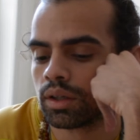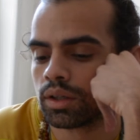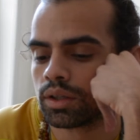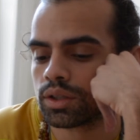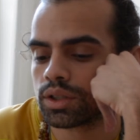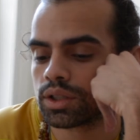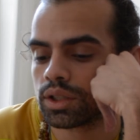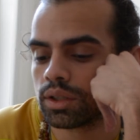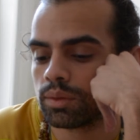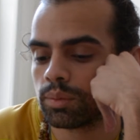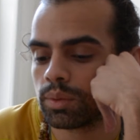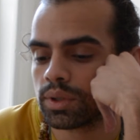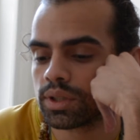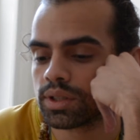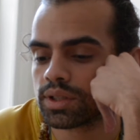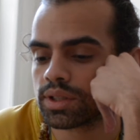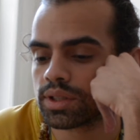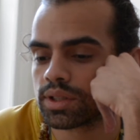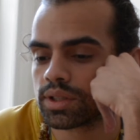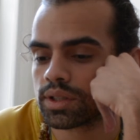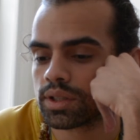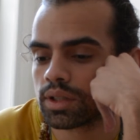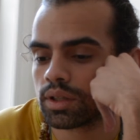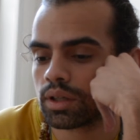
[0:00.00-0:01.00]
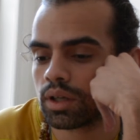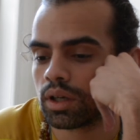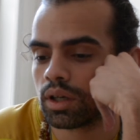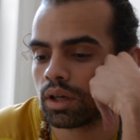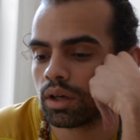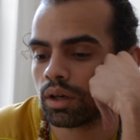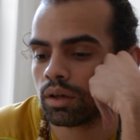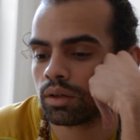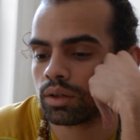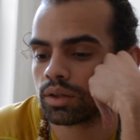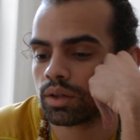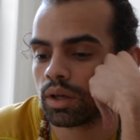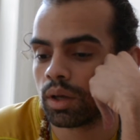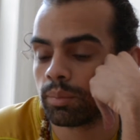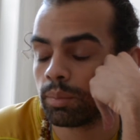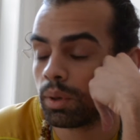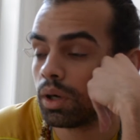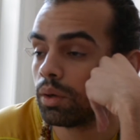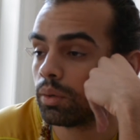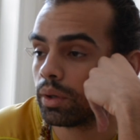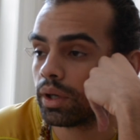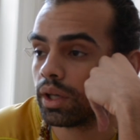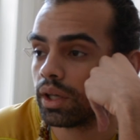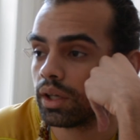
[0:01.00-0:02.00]
she was a
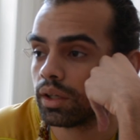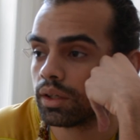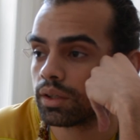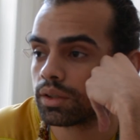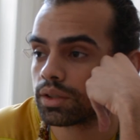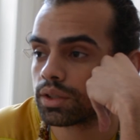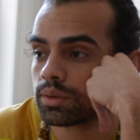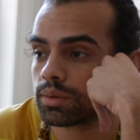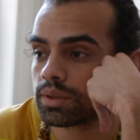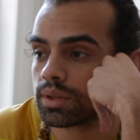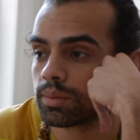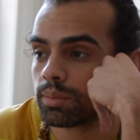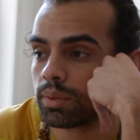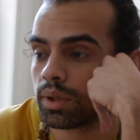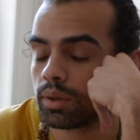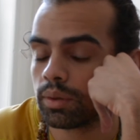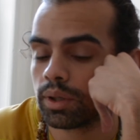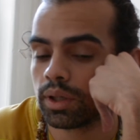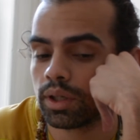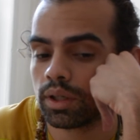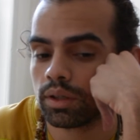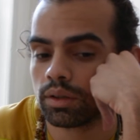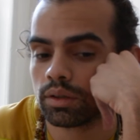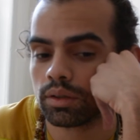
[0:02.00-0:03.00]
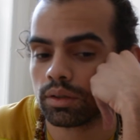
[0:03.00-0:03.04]
poet. She was a poet.